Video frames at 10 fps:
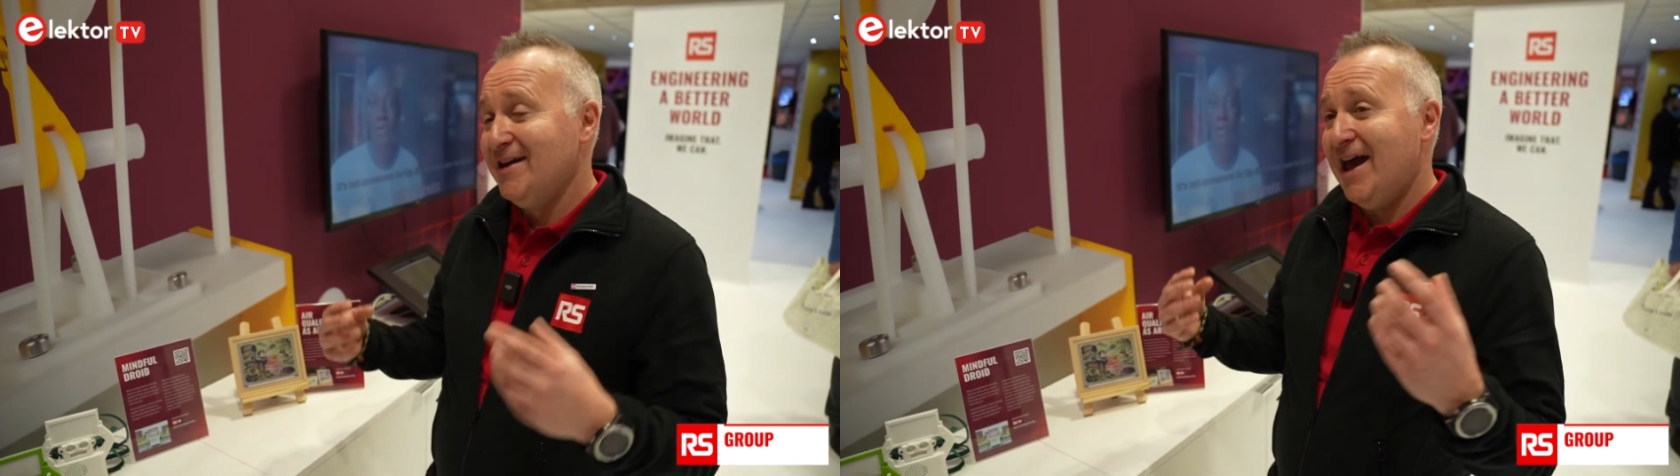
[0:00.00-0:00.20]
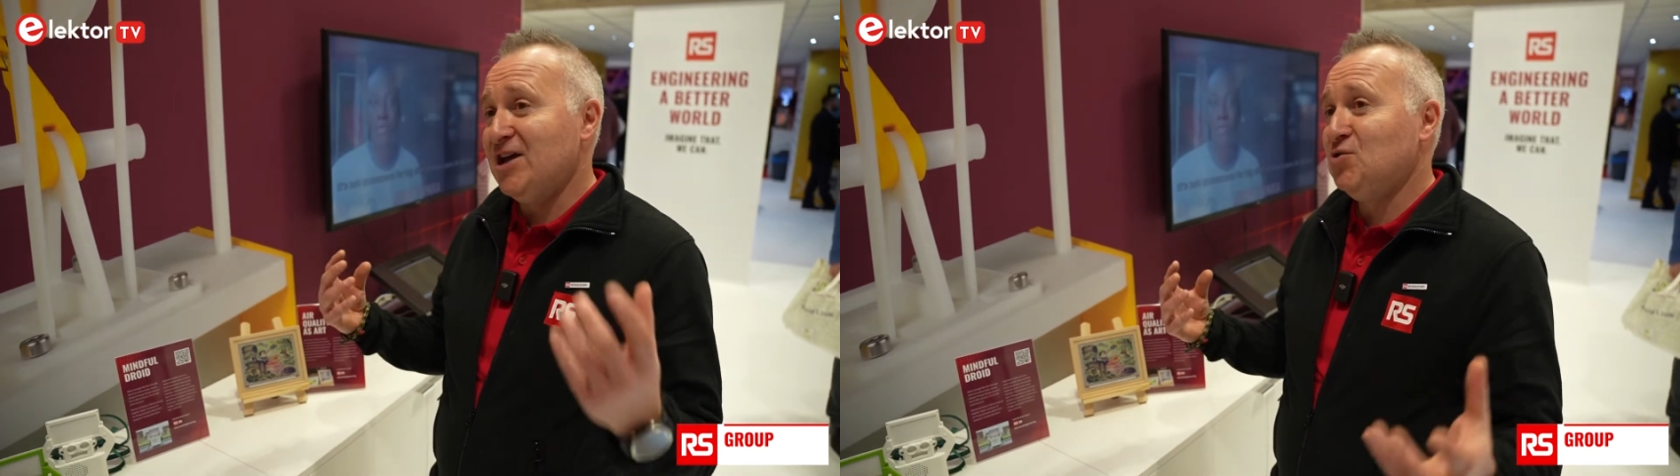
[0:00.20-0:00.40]

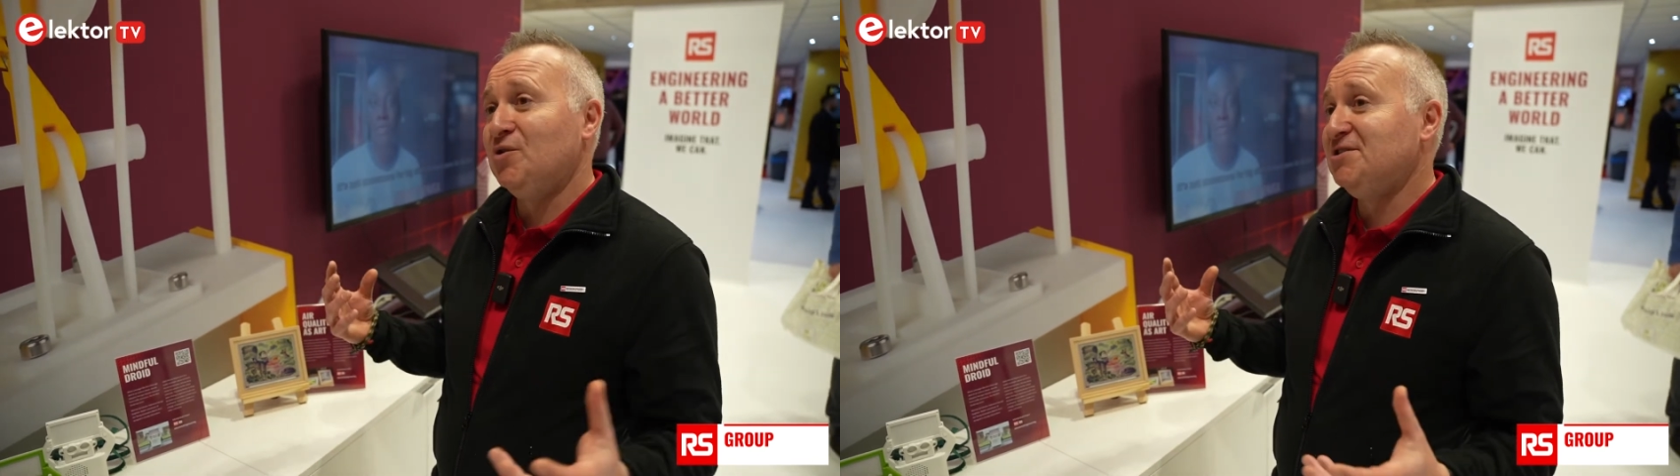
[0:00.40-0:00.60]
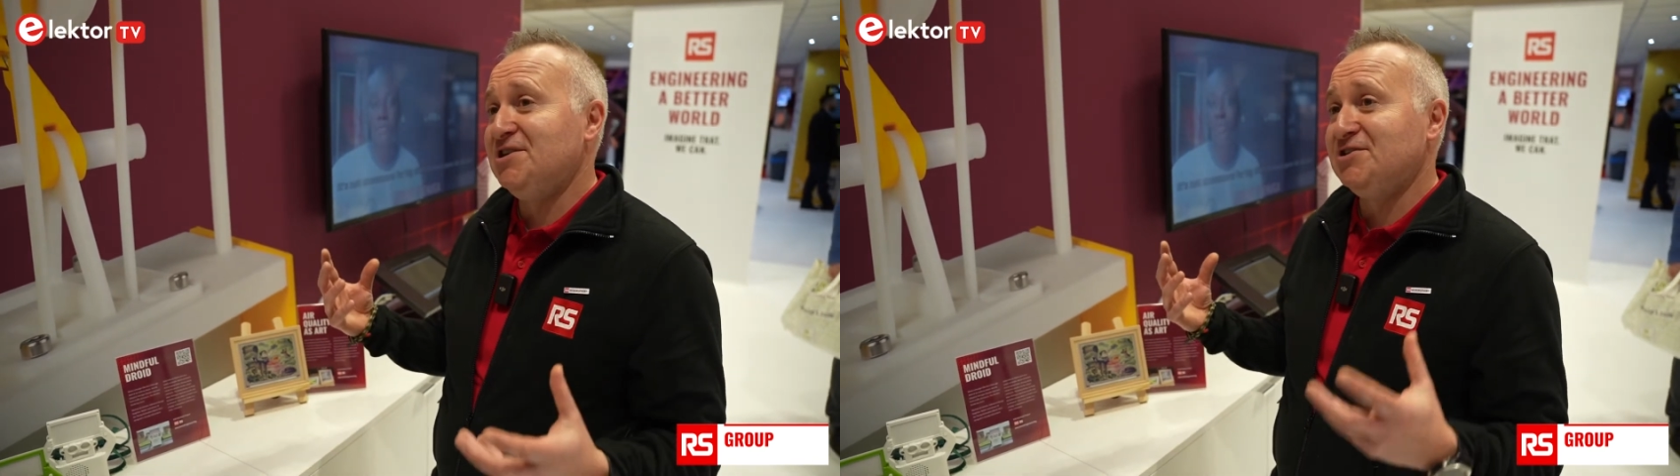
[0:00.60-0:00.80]
air
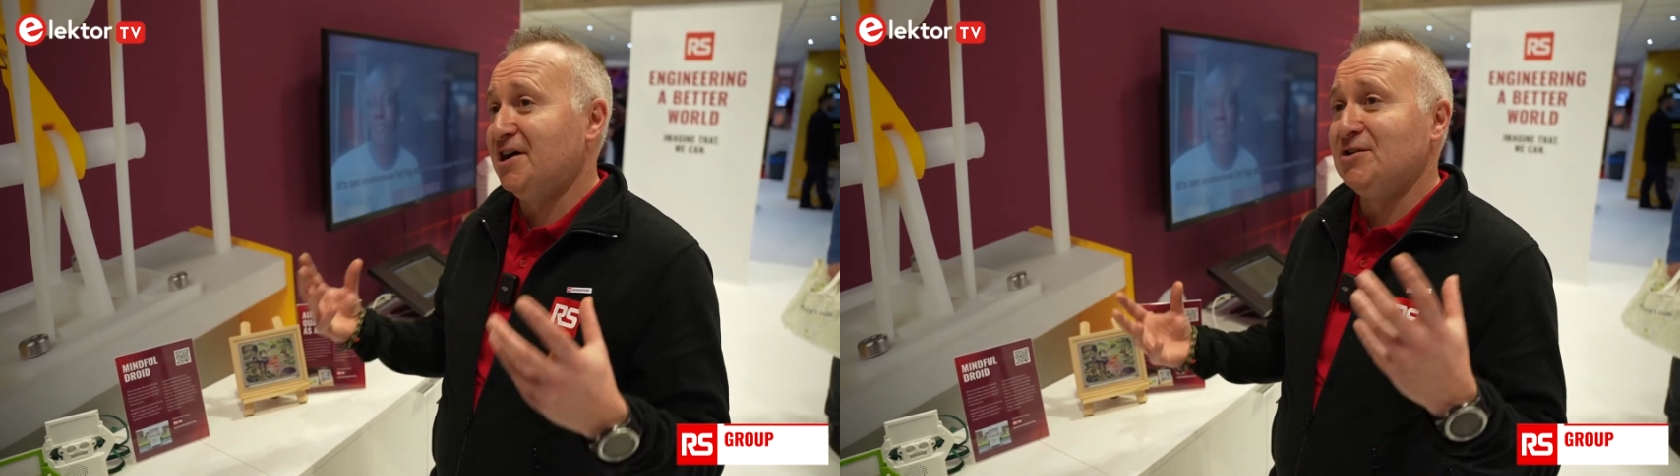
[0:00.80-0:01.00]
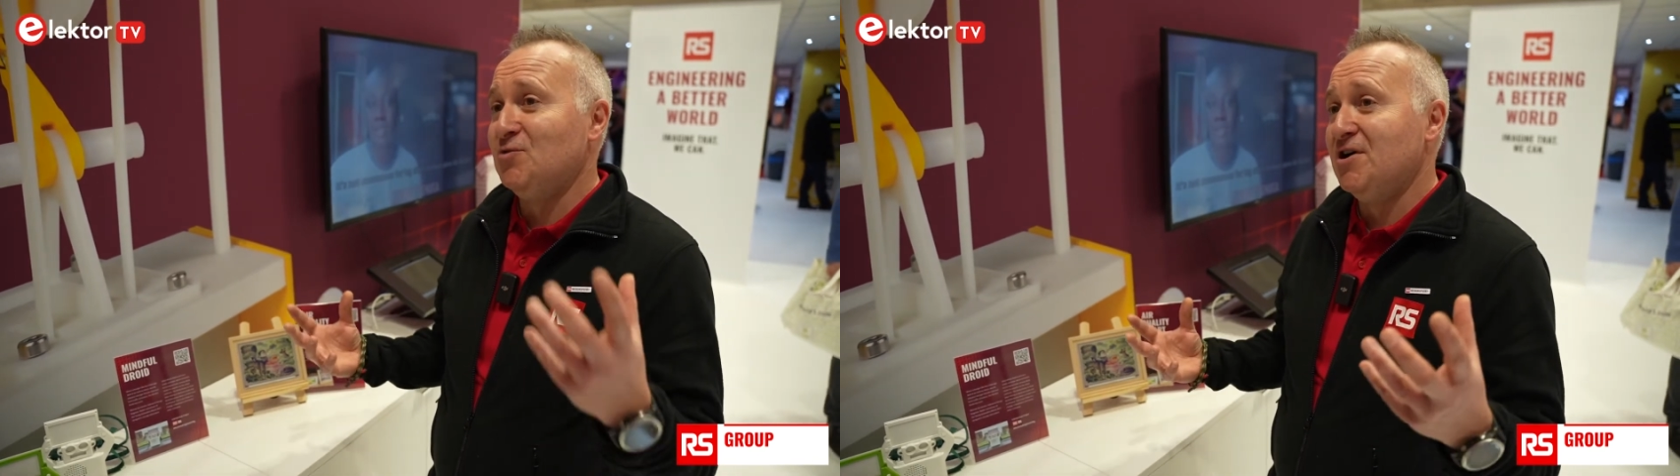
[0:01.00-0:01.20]
quality is
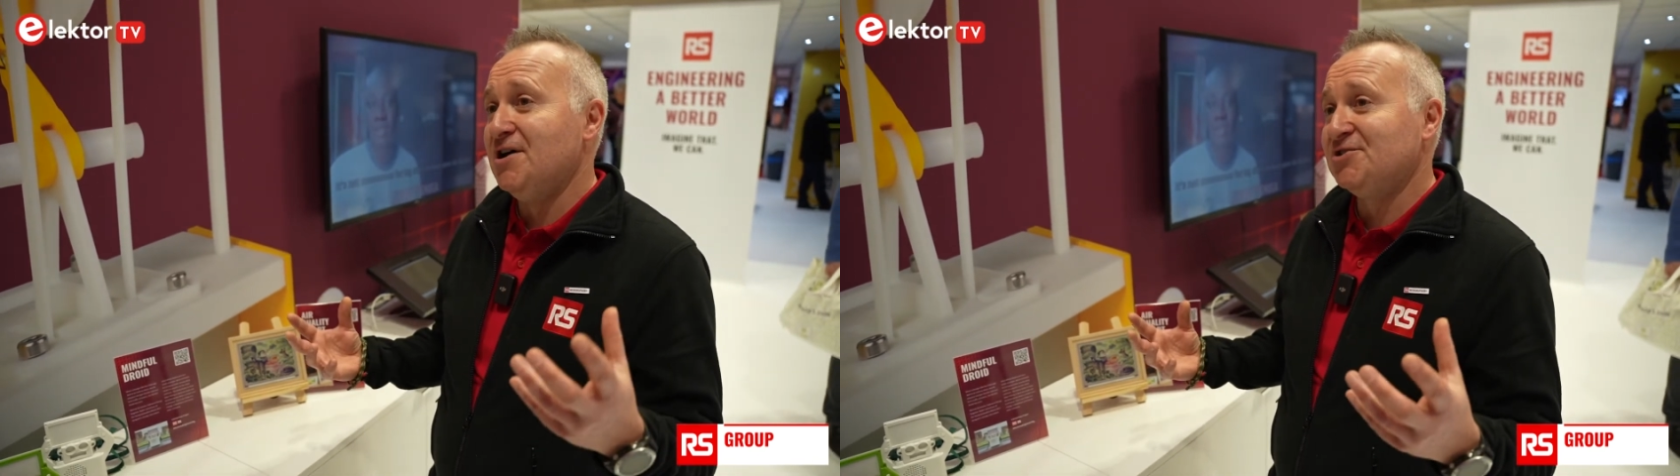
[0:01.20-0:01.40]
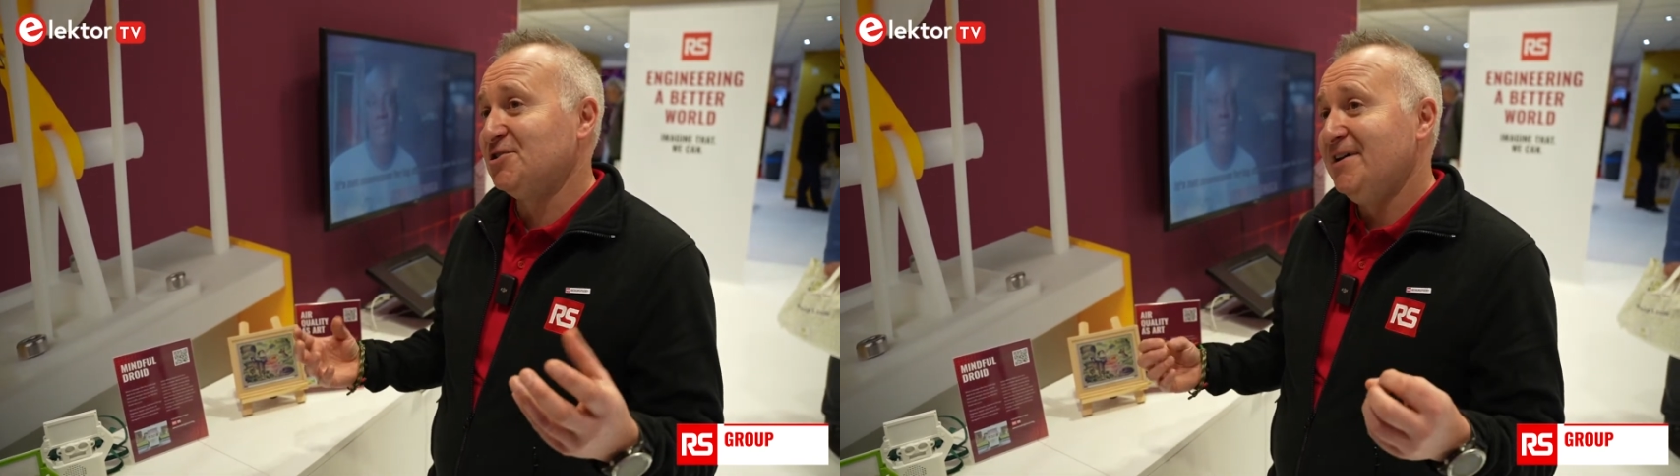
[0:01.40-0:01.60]
getting
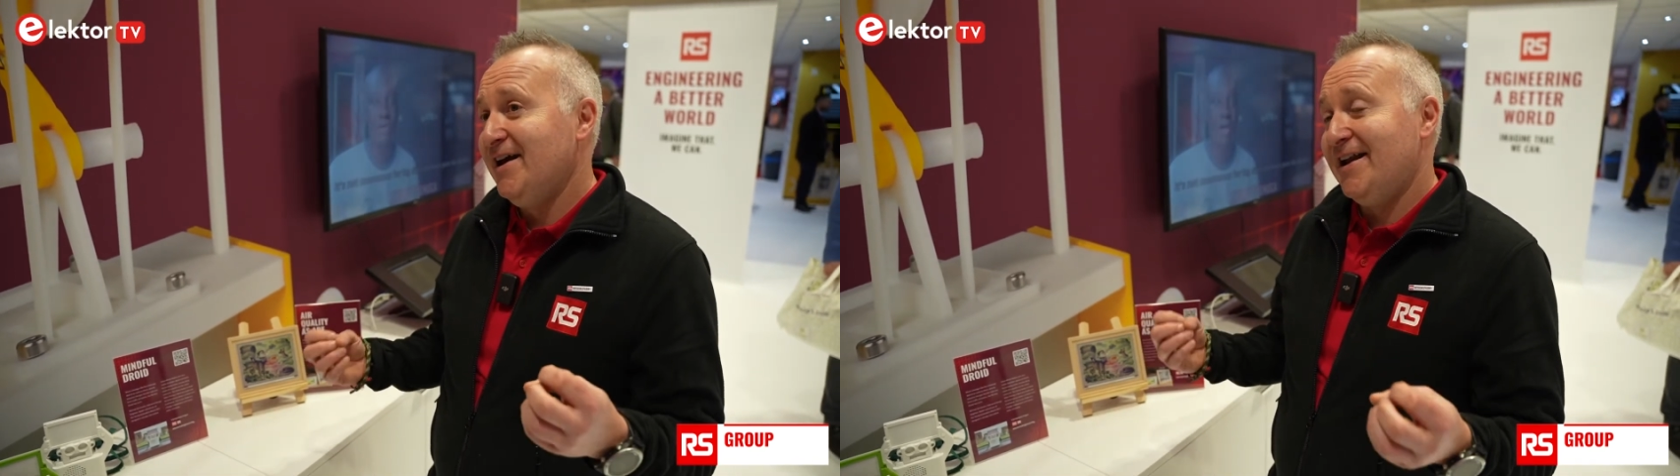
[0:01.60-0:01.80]
worse.